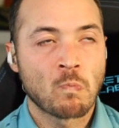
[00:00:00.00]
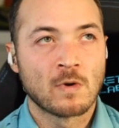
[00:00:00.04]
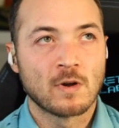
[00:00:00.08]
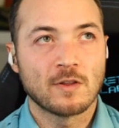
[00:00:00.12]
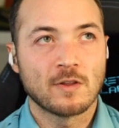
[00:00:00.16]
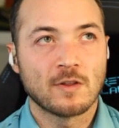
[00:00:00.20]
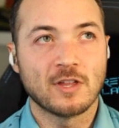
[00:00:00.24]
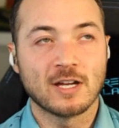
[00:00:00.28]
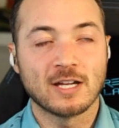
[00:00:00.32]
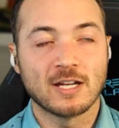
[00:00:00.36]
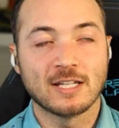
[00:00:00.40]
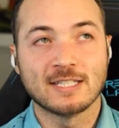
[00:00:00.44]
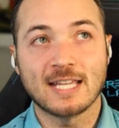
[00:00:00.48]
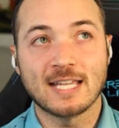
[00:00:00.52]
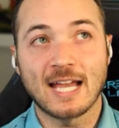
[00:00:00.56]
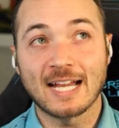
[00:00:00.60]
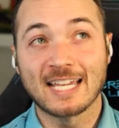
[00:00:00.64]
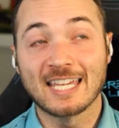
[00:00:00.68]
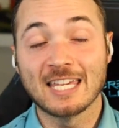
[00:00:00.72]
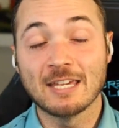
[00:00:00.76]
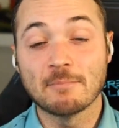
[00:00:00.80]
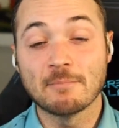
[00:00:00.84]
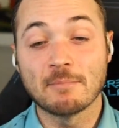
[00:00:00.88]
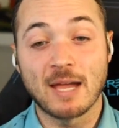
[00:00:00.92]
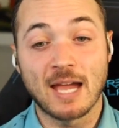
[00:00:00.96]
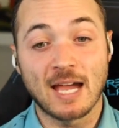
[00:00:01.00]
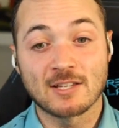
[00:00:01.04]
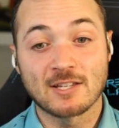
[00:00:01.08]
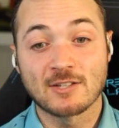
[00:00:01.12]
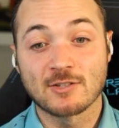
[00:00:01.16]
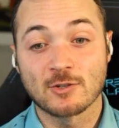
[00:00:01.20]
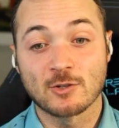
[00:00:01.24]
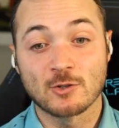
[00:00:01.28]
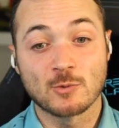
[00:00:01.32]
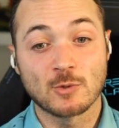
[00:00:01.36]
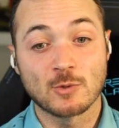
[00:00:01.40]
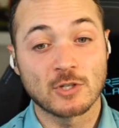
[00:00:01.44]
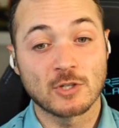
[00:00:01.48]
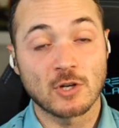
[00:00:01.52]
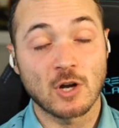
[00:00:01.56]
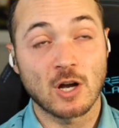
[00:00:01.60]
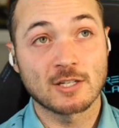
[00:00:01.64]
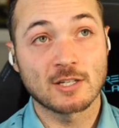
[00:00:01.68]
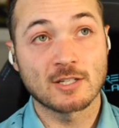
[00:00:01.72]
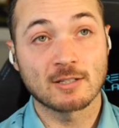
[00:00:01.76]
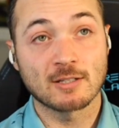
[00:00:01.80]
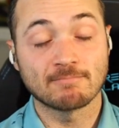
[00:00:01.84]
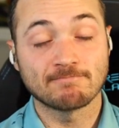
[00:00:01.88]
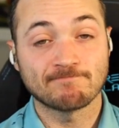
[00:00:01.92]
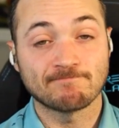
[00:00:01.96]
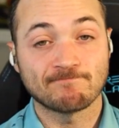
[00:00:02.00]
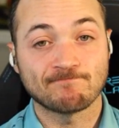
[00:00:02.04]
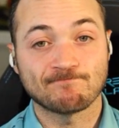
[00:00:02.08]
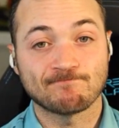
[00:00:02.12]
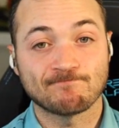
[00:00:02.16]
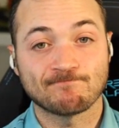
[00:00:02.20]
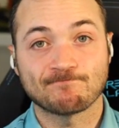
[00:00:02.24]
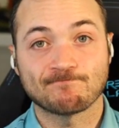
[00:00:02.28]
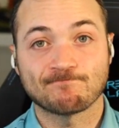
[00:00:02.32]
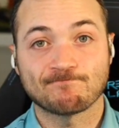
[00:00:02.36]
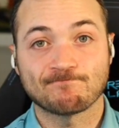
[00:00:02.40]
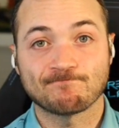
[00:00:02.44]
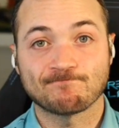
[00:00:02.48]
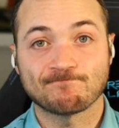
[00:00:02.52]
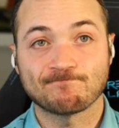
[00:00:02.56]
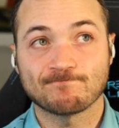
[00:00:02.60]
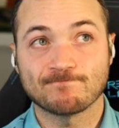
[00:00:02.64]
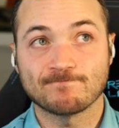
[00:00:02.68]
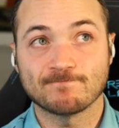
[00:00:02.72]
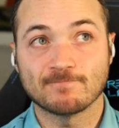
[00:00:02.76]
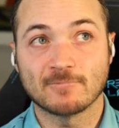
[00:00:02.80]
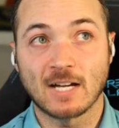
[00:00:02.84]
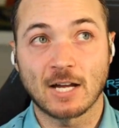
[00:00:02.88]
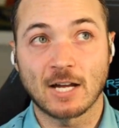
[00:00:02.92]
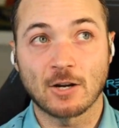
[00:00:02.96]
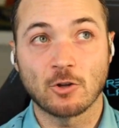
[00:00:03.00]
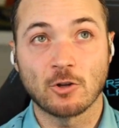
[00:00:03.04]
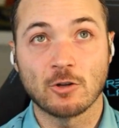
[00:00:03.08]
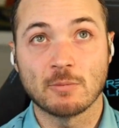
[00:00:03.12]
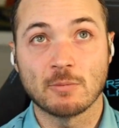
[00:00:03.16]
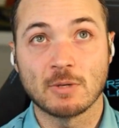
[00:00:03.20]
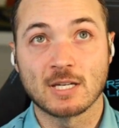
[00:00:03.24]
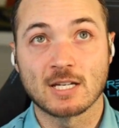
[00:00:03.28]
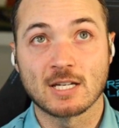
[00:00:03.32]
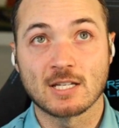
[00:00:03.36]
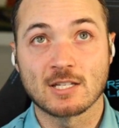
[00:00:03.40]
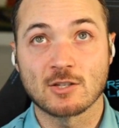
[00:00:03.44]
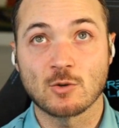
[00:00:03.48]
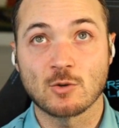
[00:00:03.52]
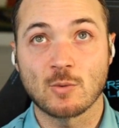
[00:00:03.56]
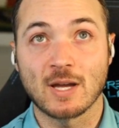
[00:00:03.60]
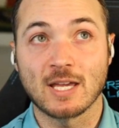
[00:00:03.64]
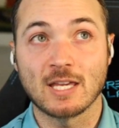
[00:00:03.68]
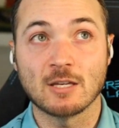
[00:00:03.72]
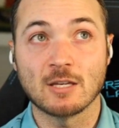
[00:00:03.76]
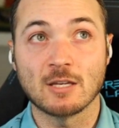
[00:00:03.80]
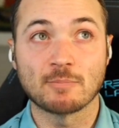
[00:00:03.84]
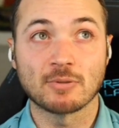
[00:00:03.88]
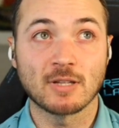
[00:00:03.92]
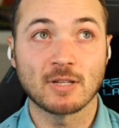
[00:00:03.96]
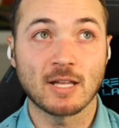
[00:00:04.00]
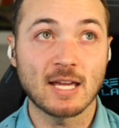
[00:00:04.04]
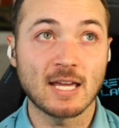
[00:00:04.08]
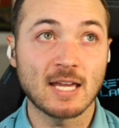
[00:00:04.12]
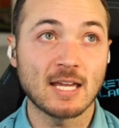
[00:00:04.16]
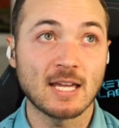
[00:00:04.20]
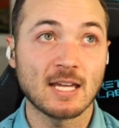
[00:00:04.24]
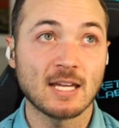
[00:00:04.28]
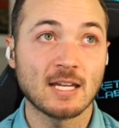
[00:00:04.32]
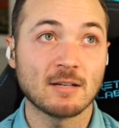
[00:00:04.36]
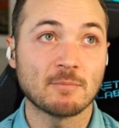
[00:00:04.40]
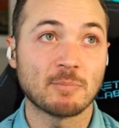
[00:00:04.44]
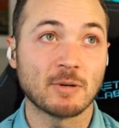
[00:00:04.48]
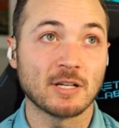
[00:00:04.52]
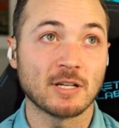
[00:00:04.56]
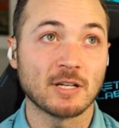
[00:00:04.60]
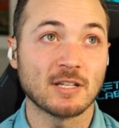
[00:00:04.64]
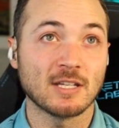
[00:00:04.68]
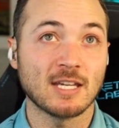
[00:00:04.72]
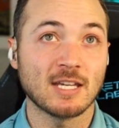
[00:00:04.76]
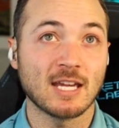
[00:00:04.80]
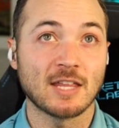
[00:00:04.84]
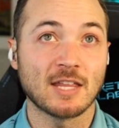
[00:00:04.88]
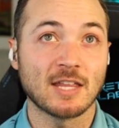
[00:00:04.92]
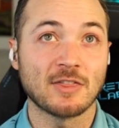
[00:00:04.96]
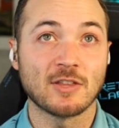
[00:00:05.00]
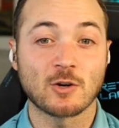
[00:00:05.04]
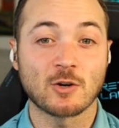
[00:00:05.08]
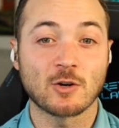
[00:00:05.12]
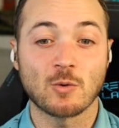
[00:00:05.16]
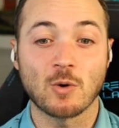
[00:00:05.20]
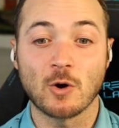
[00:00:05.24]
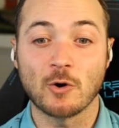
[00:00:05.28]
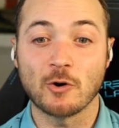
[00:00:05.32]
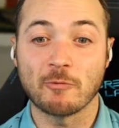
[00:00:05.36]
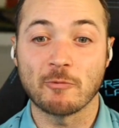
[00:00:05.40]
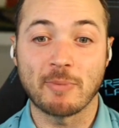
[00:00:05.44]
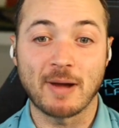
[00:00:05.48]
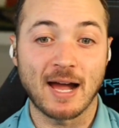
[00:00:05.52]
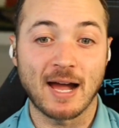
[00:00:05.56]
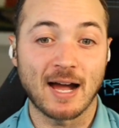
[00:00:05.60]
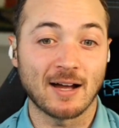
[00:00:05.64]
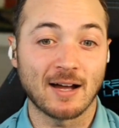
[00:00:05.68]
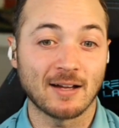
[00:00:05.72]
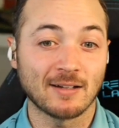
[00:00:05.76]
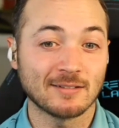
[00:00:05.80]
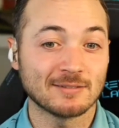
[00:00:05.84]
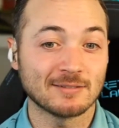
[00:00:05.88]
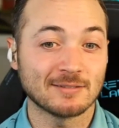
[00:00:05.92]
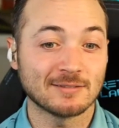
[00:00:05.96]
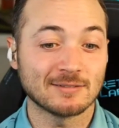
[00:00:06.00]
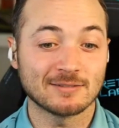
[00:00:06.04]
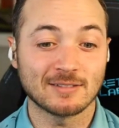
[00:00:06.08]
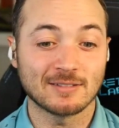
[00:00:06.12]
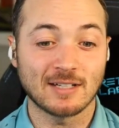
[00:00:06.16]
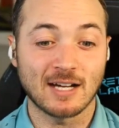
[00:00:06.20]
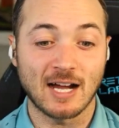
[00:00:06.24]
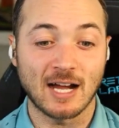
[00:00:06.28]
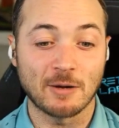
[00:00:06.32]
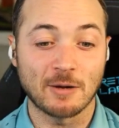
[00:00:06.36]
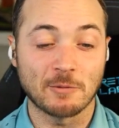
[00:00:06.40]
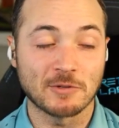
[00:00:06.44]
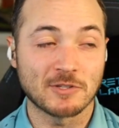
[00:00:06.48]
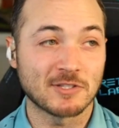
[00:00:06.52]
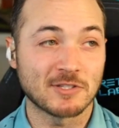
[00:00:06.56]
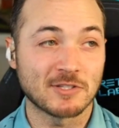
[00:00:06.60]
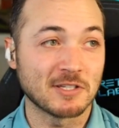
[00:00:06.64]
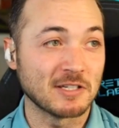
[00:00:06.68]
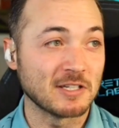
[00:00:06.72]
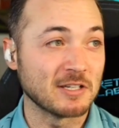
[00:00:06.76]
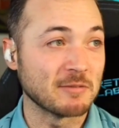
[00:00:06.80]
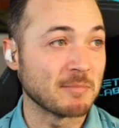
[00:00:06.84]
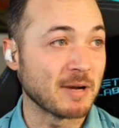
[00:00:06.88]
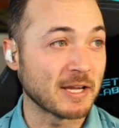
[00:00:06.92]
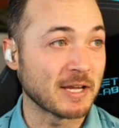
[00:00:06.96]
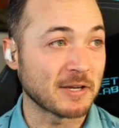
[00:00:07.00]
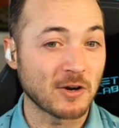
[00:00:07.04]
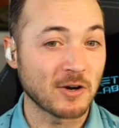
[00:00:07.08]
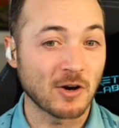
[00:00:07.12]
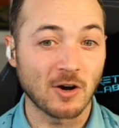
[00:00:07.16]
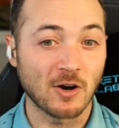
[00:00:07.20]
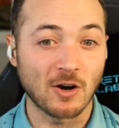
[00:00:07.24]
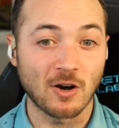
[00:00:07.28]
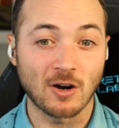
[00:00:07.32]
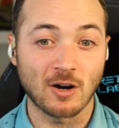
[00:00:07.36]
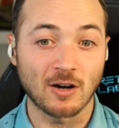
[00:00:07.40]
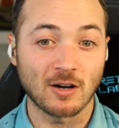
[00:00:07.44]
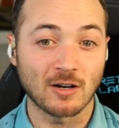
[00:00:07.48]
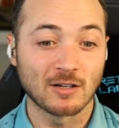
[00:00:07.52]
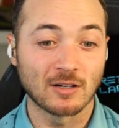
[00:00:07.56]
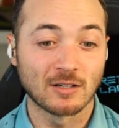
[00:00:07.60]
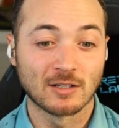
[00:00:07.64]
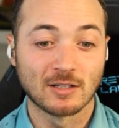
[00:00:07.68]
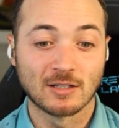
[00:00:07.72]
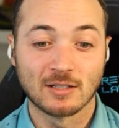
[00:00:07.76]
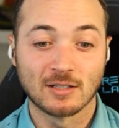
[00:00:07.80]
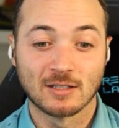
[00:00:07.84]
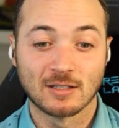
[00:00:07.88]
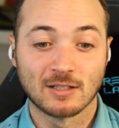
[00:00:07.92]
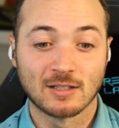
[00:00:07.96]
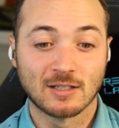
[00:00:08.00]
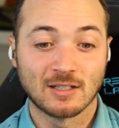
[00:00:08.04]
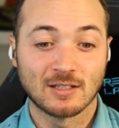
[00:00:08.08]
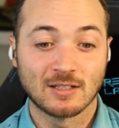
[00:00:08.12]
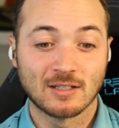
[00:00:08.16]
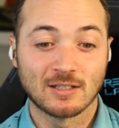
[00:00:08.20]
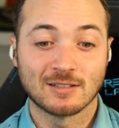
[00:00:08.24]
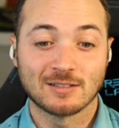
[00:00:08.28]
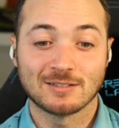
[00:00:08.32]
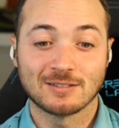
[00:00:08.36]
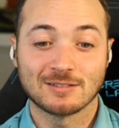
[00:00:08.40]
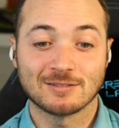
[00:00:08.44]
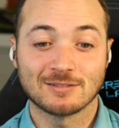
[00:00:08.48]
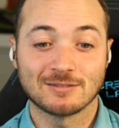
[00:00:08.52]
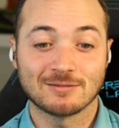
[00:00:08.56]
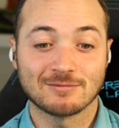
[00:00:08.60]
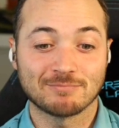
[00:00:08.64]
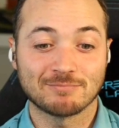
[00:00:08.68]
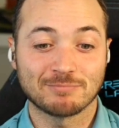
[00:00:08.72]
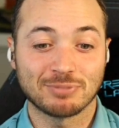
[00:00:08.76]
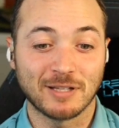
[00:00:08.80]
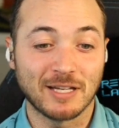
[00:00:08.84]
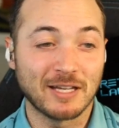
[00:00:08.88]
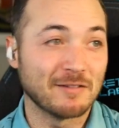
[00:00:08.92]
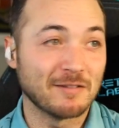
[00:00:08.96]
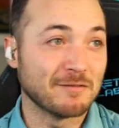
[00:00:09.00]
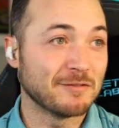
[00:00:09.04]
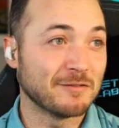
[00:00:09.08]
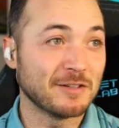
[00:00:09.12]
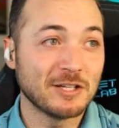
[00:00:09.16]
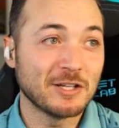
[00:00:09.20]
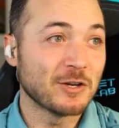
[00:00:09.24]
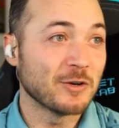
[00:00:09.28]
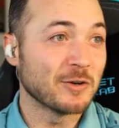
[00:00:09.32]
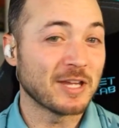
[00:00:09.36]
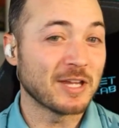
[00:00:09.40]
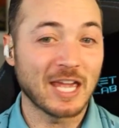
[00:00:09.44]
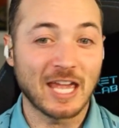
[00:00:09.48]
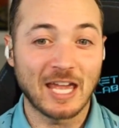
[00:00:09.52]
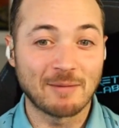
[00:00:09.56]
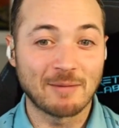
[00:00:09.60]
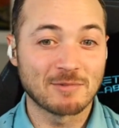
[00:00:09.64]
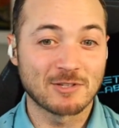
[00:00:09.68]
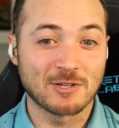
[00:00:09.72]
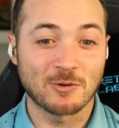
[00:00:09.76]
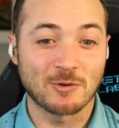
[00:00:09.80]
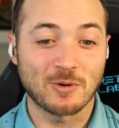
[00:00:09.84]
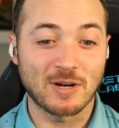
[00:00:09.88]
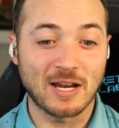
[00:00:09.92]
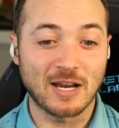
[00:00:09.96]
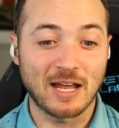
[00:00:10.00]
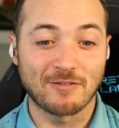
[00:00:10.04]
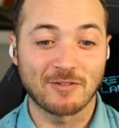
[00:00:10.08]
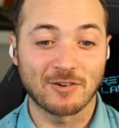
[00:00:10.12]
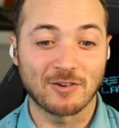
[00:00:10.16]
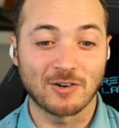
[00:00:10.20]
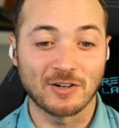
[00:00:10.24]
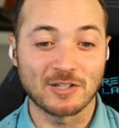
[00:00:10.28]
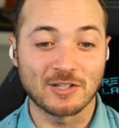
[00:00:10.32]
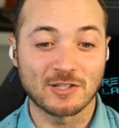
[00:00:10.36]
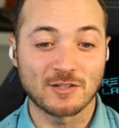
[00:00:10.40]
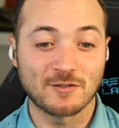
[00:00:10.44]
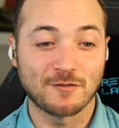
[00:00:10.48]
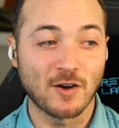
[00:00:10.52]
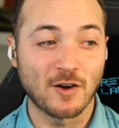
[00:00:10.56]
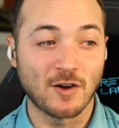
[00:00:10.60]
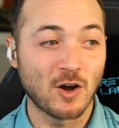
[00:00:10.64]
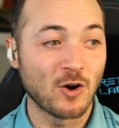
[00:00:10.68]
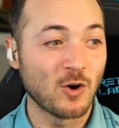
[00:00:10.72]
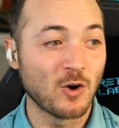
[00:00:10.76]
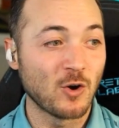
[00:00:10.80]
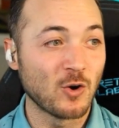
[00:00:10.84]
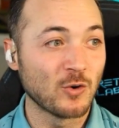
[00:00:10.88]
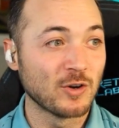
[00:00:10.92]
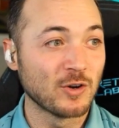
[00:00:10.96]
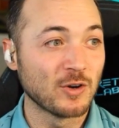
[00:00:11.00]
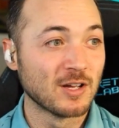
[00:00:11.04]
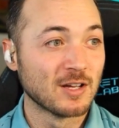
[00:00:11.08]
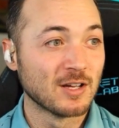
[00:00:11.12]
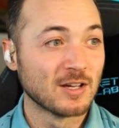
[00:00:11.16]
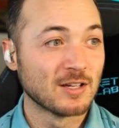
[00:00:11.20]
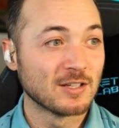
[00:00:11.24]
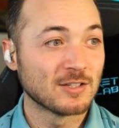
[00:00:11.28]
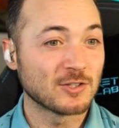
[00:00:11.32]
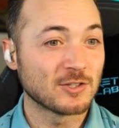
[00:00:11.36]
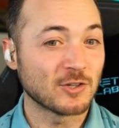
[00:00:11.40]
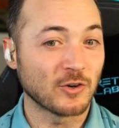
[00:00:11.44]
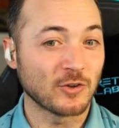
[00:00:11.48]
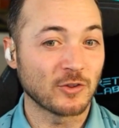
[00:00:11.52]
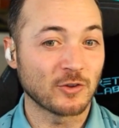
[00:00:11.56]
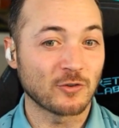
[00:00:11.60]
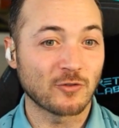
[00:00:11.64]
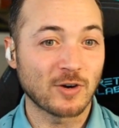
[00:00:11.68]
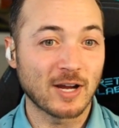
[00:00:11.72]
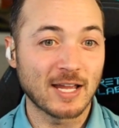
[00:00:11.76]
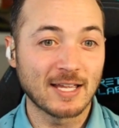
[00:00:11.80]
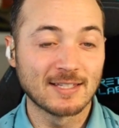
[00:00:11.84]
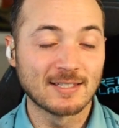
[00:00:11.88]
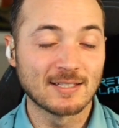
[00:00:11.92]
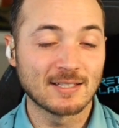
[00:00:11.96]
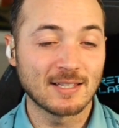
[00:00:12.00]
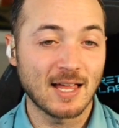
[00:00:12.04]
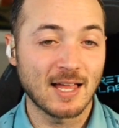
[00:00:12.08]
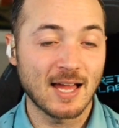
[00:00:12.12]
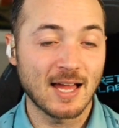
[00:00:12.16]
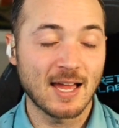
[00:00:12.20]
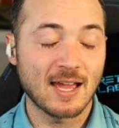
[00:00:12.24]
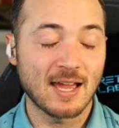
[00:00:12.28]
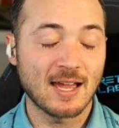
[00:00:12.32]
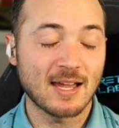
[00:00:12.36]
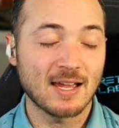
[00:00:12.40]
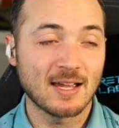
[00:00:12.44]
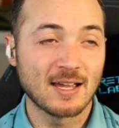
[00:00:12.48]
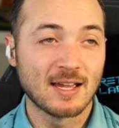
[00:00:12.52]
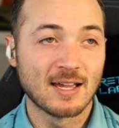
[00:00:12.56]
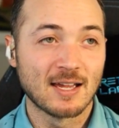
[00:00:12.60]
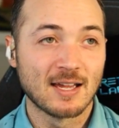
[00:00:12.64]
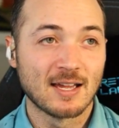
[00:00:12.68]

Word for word: the Hideki Masters was awesome, not only because of the way he played, but he had the quote about I was sitting in my car playing video games or whatever on his phone during the rain delay.